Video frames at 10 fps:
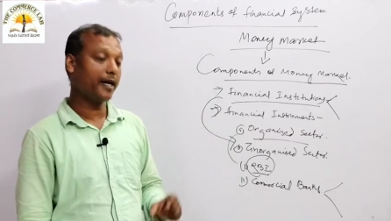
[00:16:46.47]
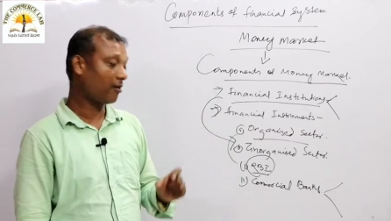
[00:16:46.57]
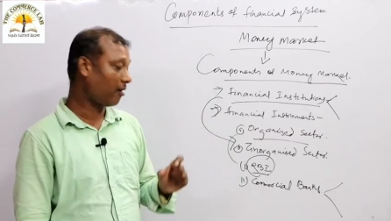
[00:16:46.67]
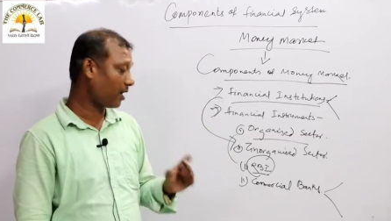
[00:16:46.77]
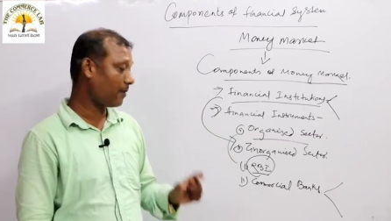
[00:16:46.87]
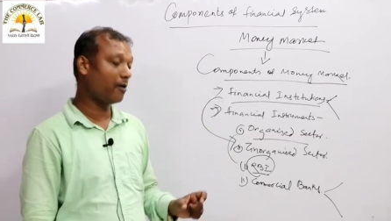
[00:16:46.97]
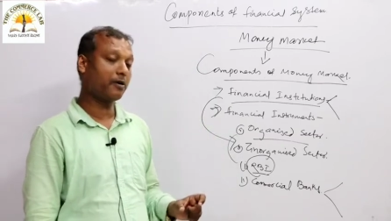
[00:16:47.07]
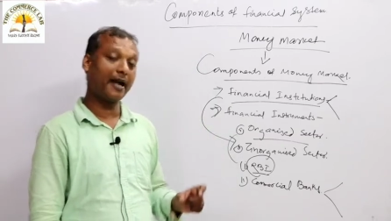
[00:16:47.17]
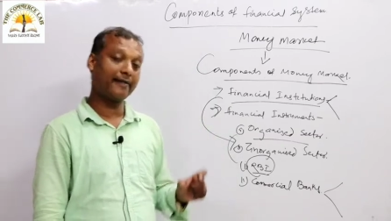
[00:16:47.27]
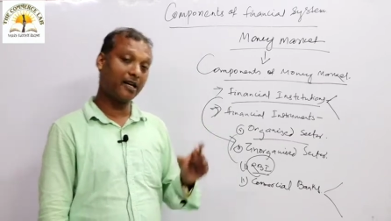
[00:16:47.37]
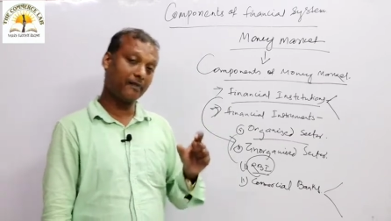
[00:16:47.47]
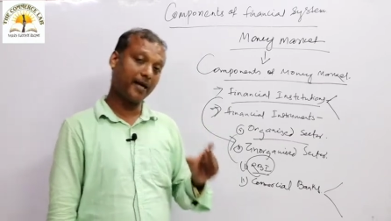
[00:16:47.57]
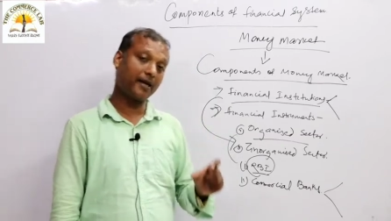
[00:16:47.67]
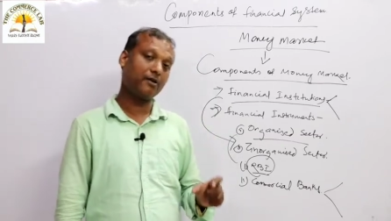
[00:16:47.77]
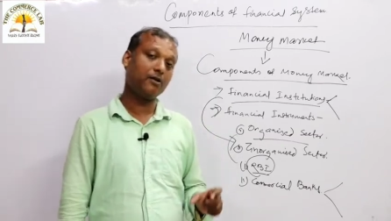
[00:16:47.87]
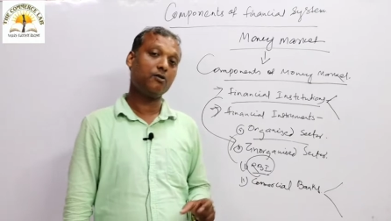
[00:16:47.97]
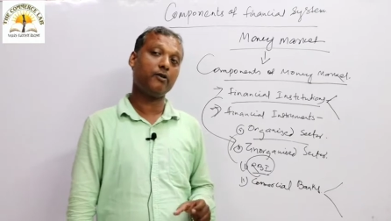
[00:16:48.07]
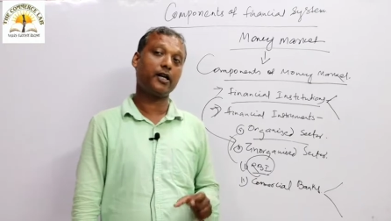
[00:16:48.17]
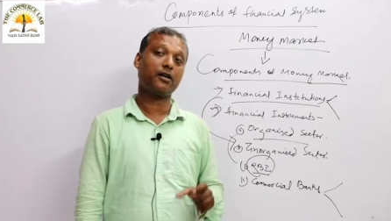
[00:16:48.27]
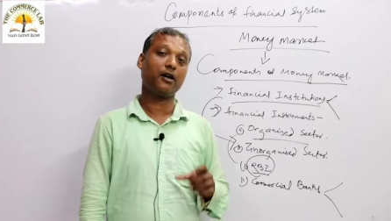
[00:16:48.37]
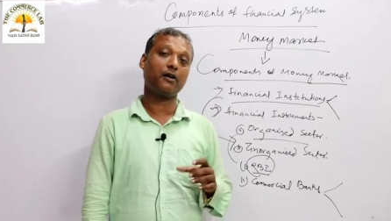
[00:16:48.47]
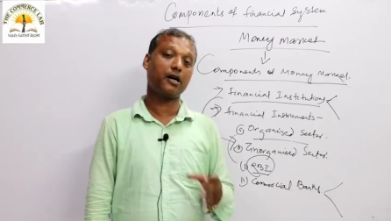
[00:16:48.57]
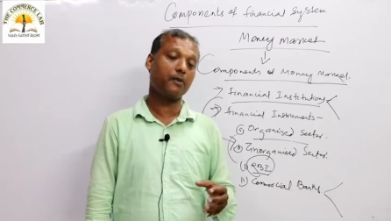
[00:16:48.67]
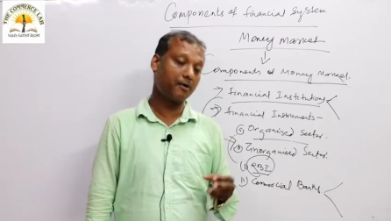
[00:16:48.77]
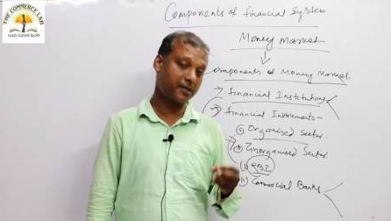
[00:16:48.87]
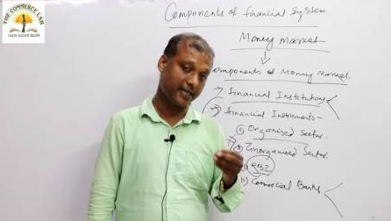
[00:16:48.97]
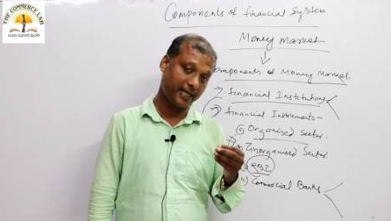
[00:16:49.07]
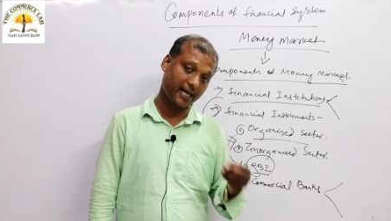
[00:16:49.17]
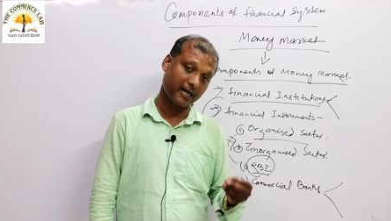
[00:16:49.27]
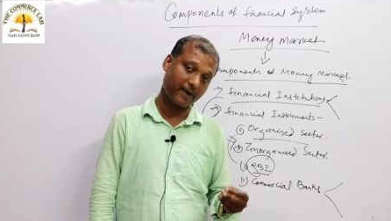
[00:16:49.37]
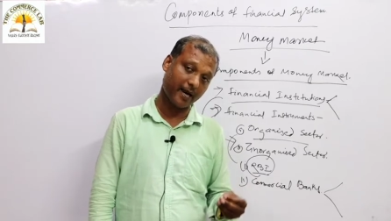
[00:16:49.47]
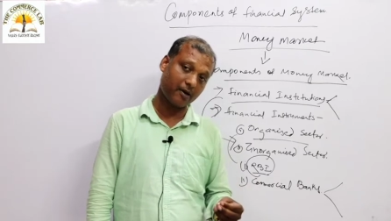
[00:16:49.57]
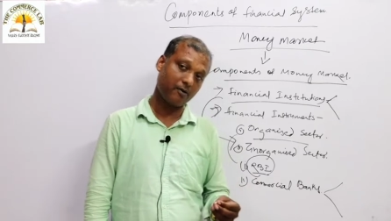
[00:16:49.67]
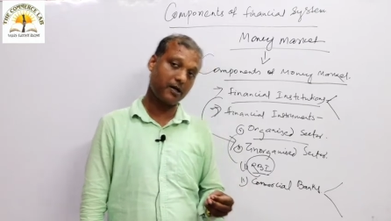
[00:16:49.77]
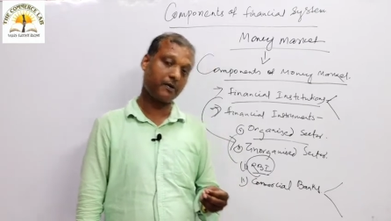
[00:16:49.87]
we can talk about Andhra Bank, we can talk about Syndicate Bank,